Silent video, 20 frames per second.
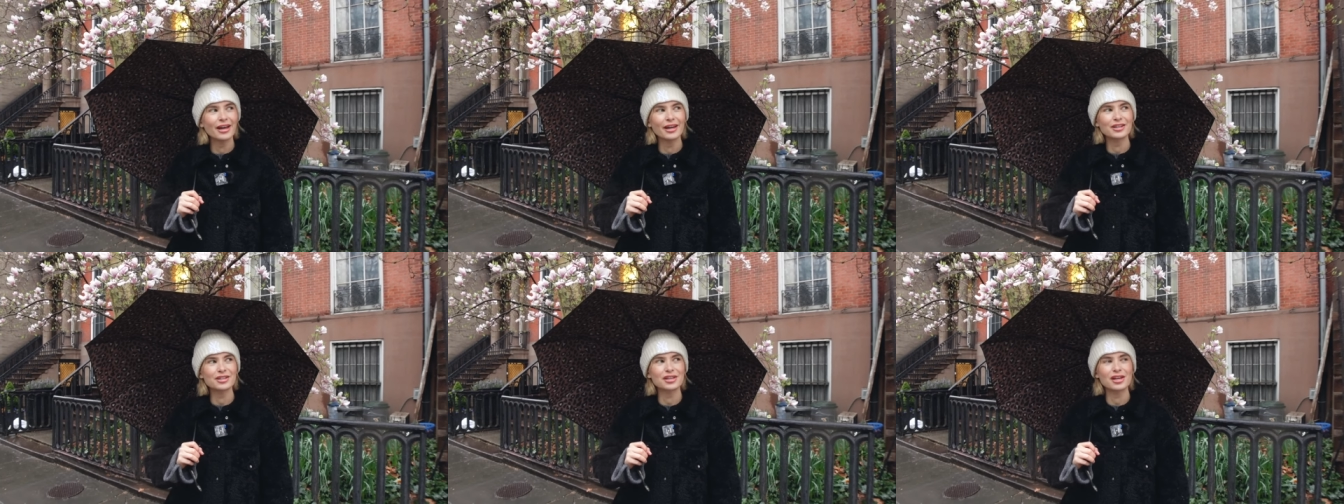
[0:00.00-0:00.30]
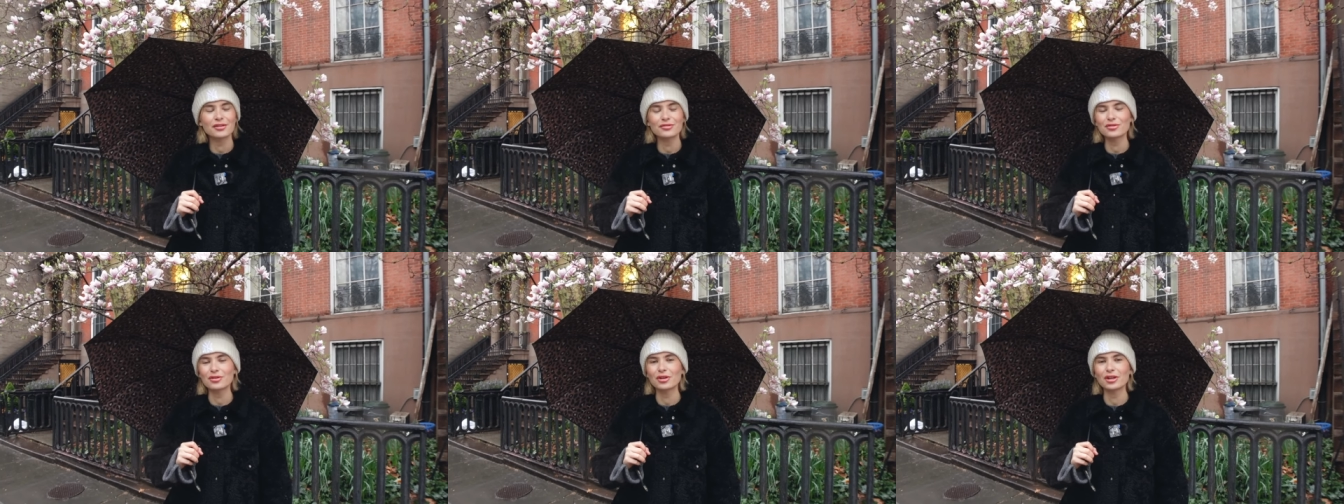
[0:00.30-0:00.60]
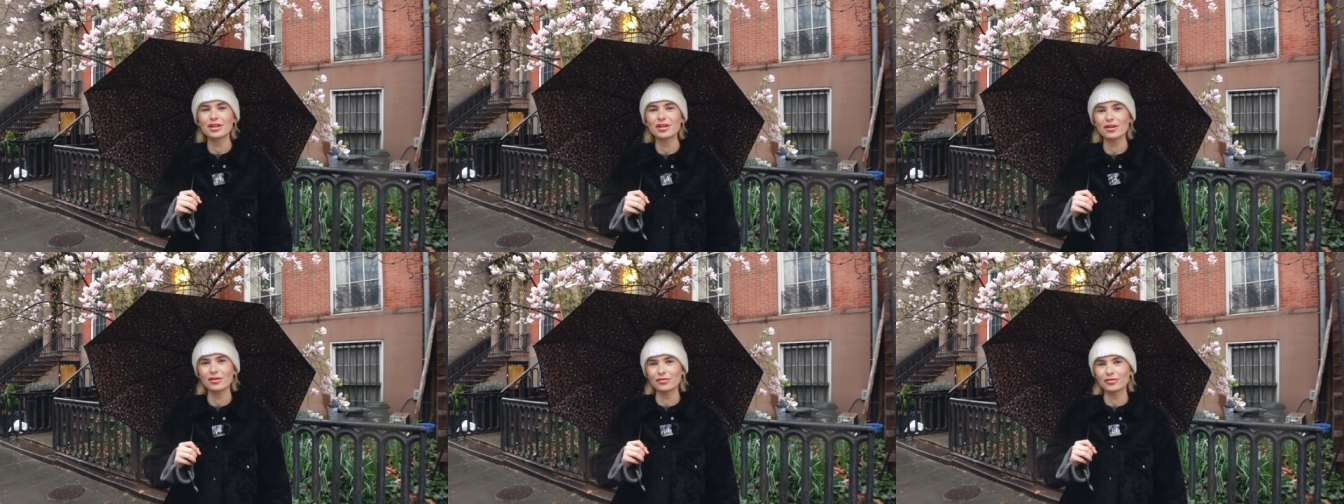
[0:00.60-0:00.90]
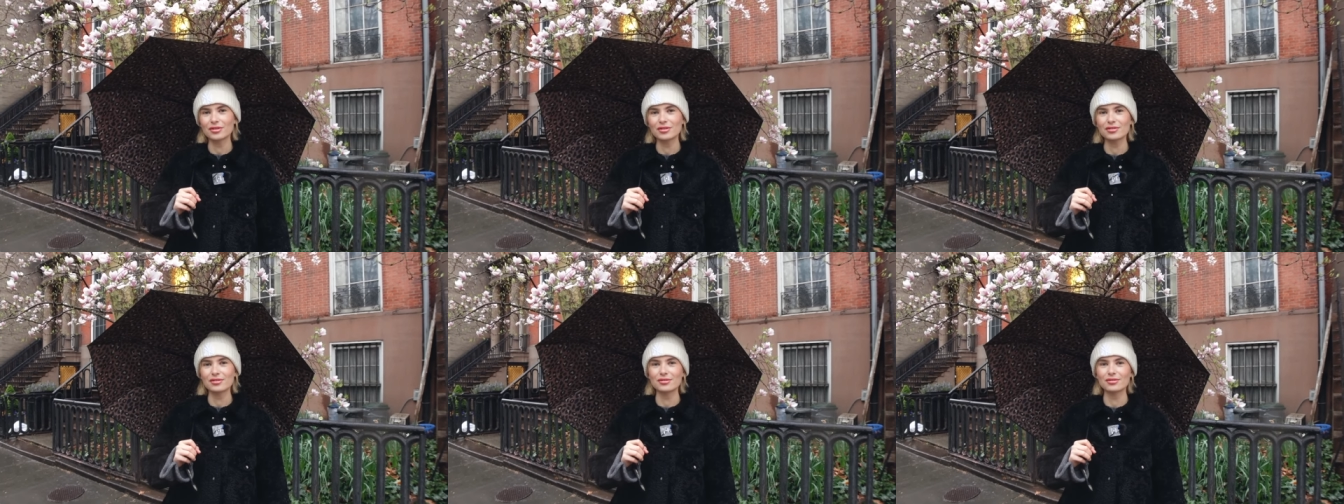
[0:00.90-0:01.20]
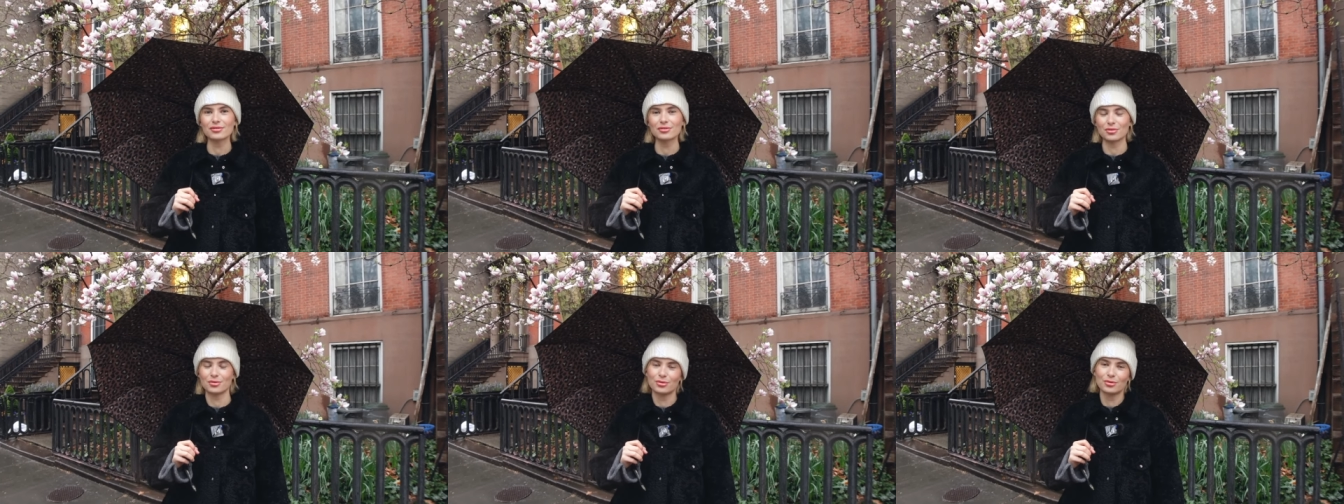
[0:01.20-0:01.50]
I actually have no idea if this
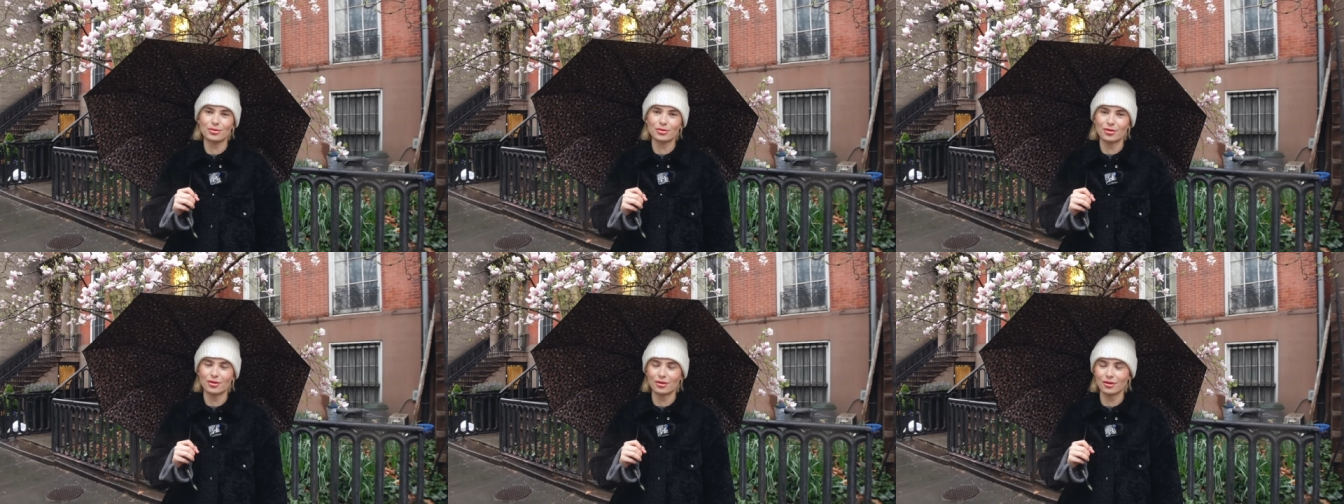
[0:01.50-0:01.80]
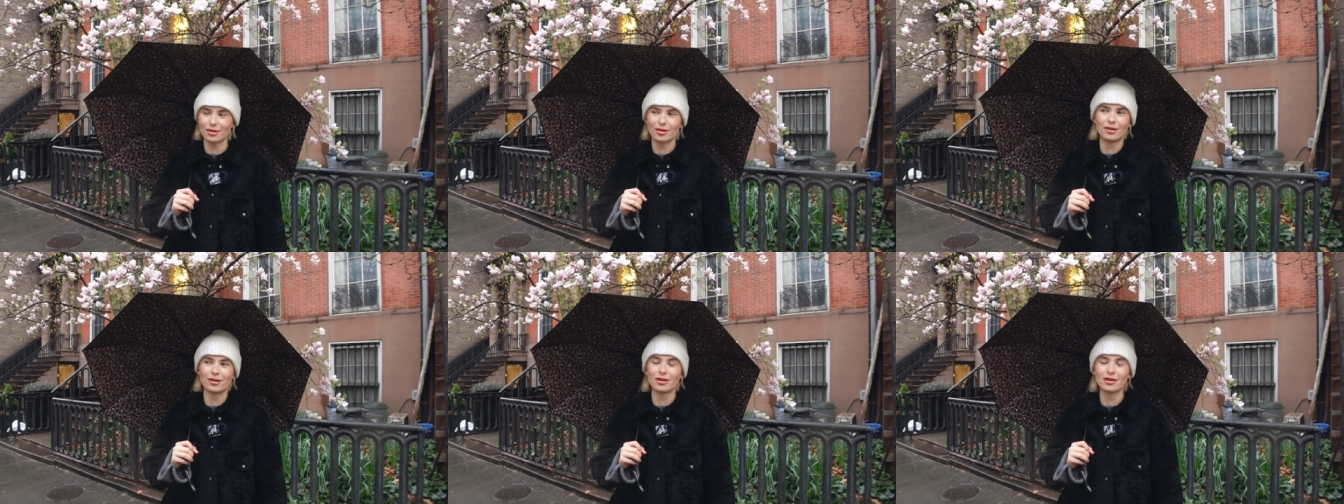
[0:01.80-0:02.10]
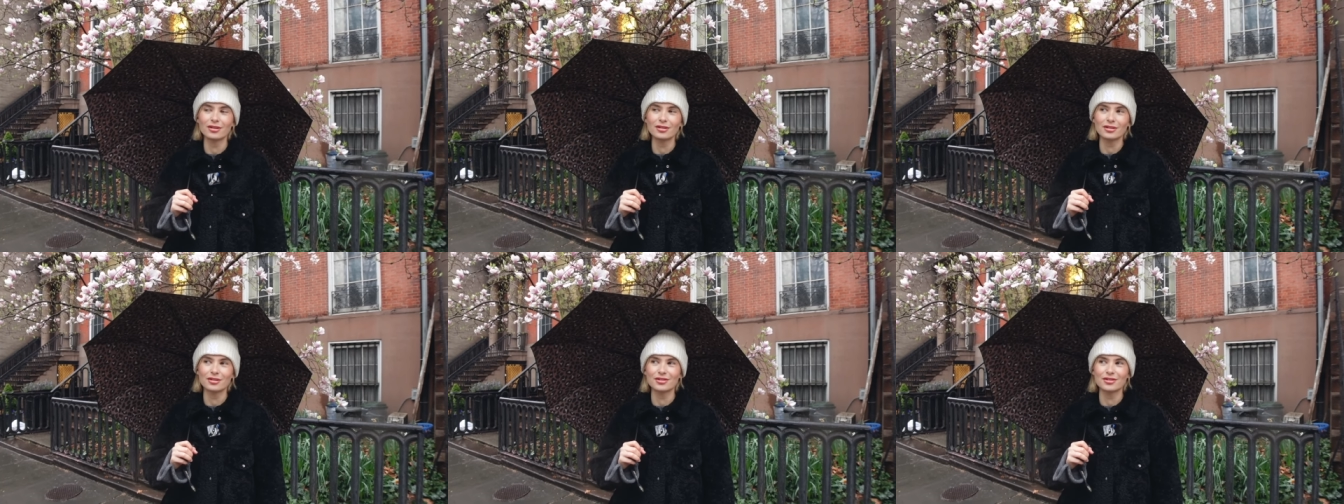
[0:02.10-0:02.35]
is true or not.